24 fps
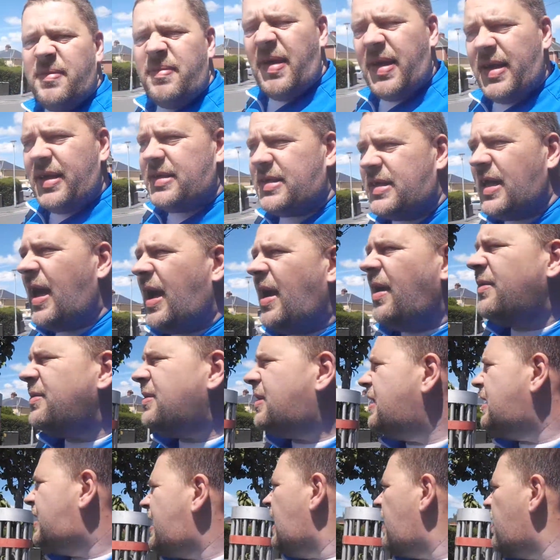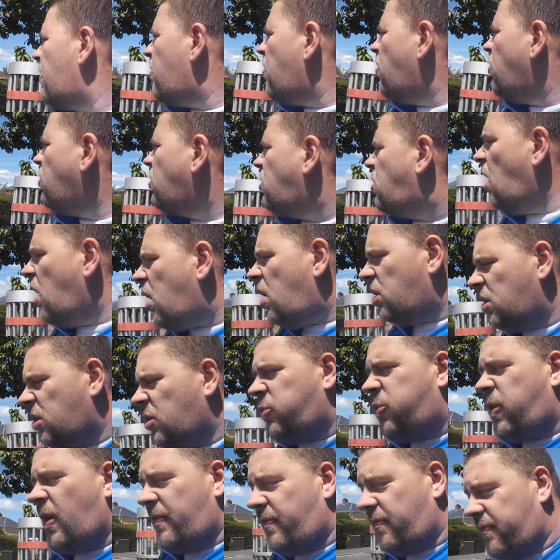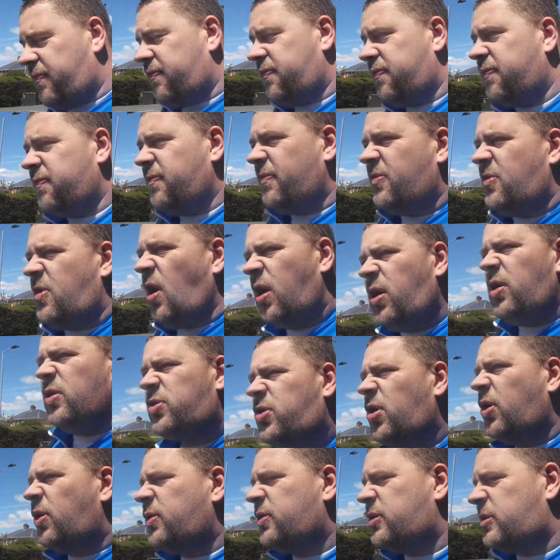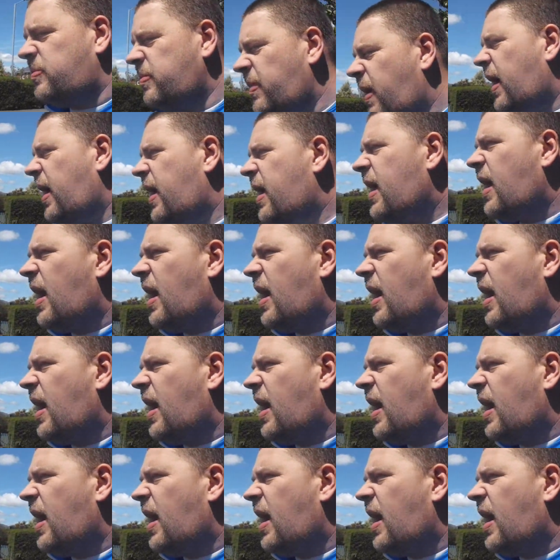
mate, so houses here are all guarded with guard dogs mate.